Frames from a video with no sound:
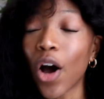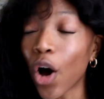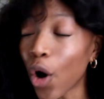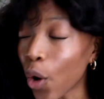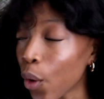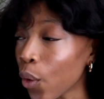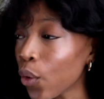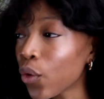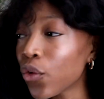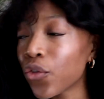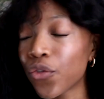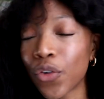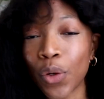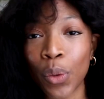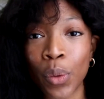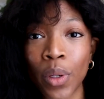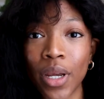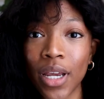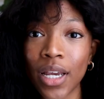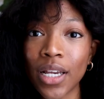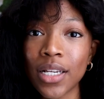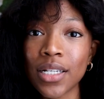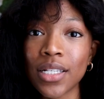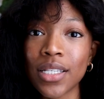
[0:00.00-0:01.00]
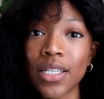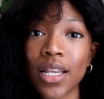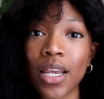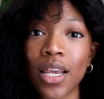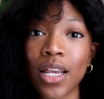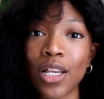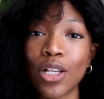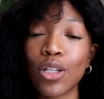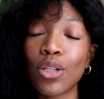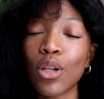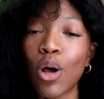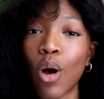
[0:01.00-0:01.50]
whole focus
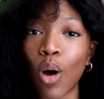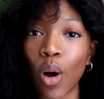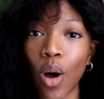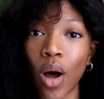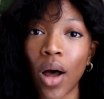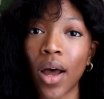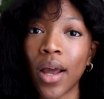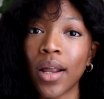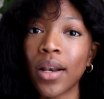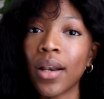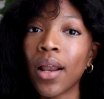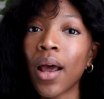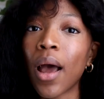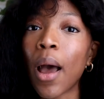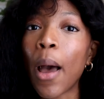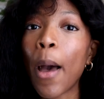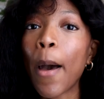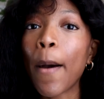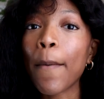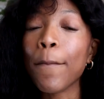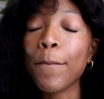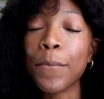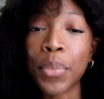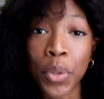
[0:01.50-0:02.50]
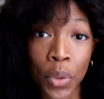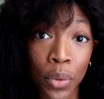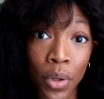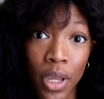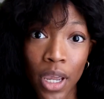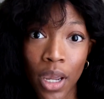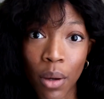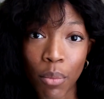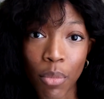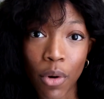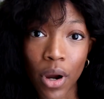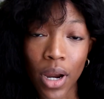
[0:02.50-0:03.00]
is on boot
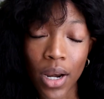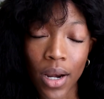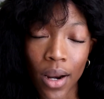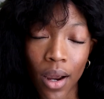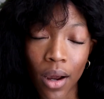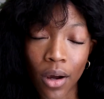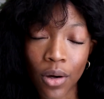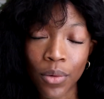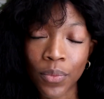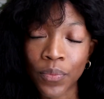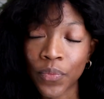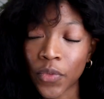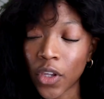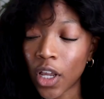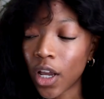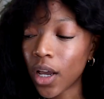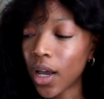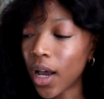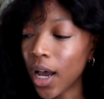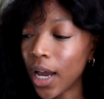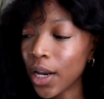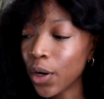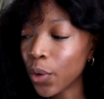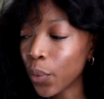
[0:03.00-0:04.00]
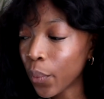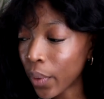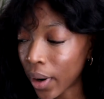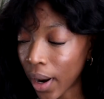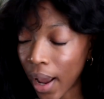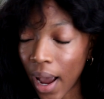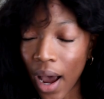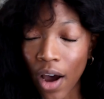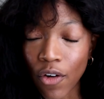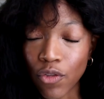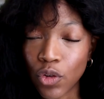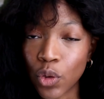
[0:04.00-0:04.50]
camp right now. I don't
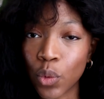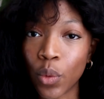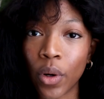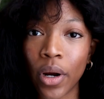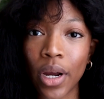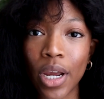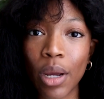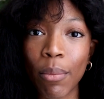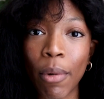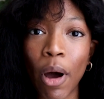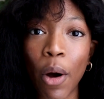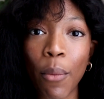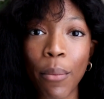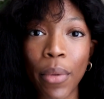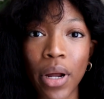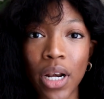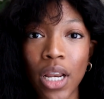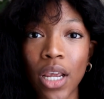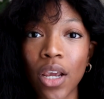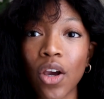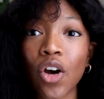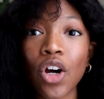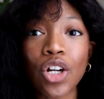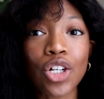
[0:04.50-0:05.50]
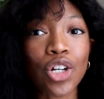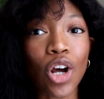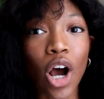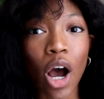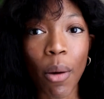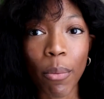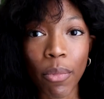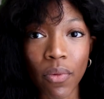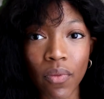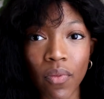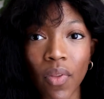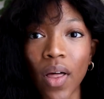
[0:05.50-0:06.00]
wanna have to worry about money on
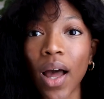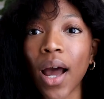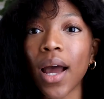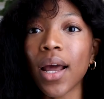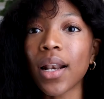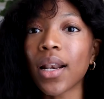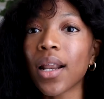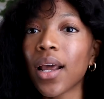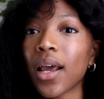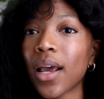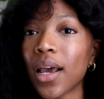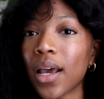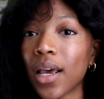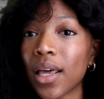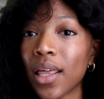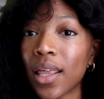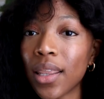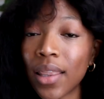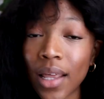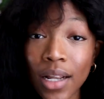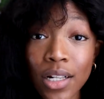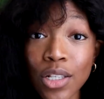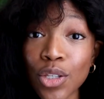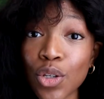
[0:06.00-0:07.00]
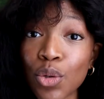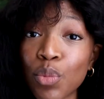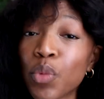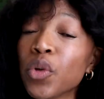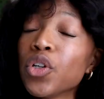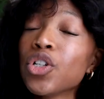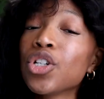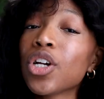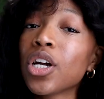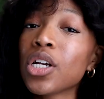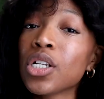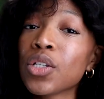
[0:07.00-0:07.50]
top of that. That's
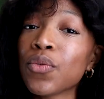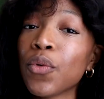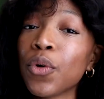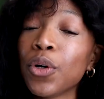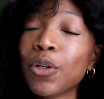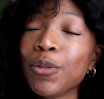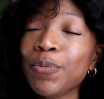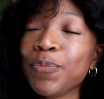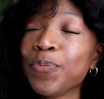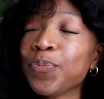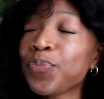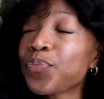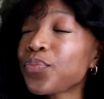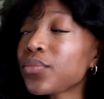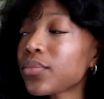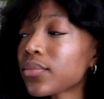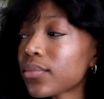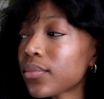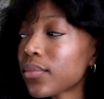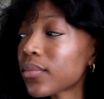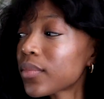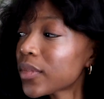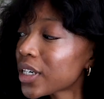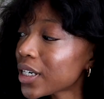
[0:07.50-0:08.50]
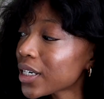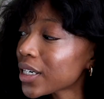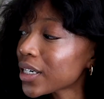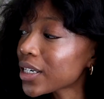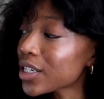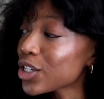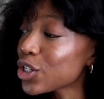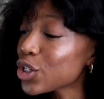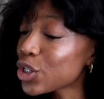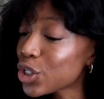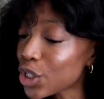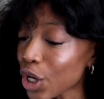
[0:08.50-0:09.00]
super stressful.
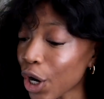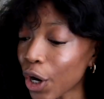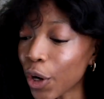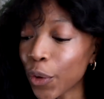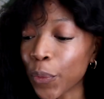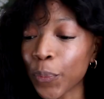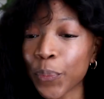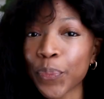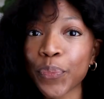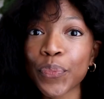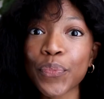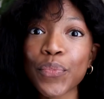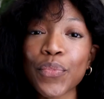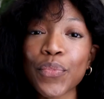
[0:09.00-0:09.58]
So,